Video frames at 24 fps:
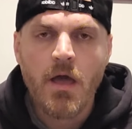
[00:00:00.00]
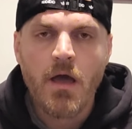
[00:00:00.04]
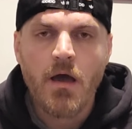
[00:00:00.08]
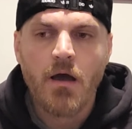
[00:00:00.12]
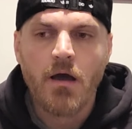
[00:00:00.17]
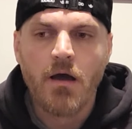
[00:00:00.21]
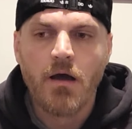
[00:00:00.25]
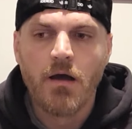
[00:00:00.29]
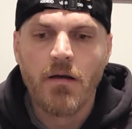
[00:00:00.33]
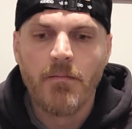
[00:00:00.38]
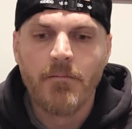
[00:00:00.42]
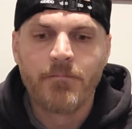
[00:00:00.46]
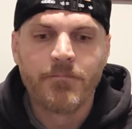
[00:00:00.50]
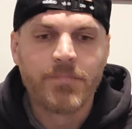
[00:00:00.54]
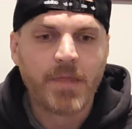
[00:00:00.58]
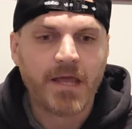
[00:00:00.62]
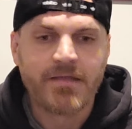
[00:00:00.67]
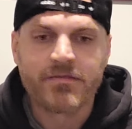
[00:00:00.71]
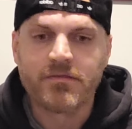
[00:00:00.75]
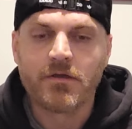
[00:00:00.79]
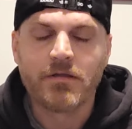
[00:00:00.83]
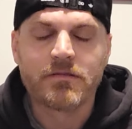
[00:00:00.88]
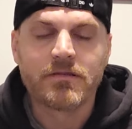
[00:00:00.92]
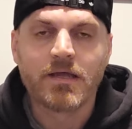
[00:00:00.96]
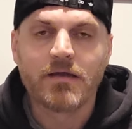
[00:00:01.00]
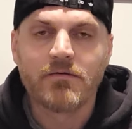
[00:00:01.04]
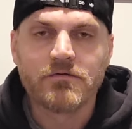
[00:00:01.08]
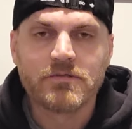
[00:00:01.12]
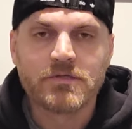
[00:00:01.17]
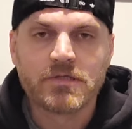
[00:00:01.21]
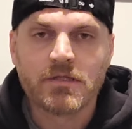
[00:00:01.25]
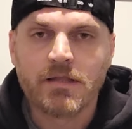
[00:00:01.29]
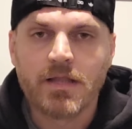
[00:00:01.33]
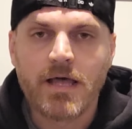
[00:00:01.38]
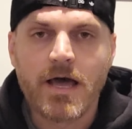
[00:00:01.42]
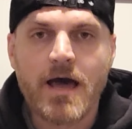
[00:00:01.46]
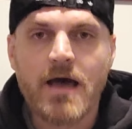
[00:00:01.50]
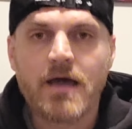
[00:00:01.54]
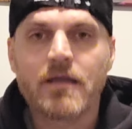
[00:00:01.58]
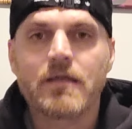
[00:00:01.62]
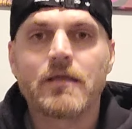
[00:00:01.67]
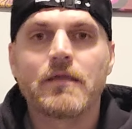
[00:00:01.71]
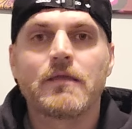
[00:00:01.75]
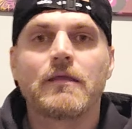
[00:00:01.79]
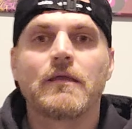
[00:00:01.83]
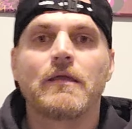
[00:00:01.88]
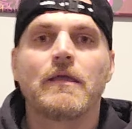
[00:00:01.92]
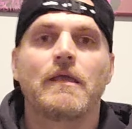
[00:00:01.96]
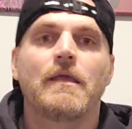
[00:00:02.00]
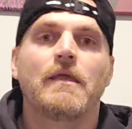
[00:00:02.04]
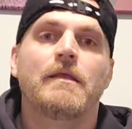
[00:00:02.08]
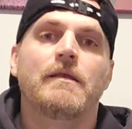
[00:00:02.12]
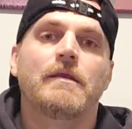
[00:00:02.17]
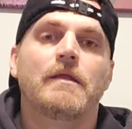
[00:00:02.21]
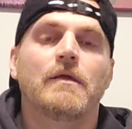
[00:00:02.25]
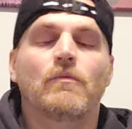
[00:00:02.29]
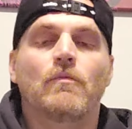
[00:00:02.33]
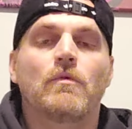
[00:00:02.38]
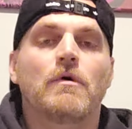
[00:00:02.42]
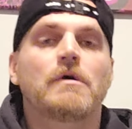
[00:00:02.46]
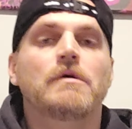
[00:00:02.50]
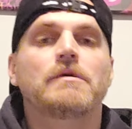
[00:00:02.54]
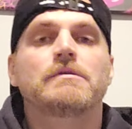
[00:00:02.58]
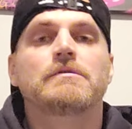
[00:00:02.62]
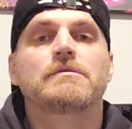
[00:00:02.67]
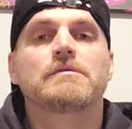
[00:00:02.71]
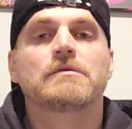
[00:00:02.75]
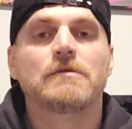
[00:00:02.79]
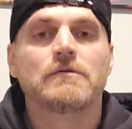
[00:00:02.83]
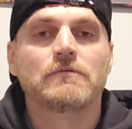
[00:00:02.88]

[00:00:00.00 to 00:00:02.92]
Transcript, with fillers: Um, I thought that was a lock, and it was.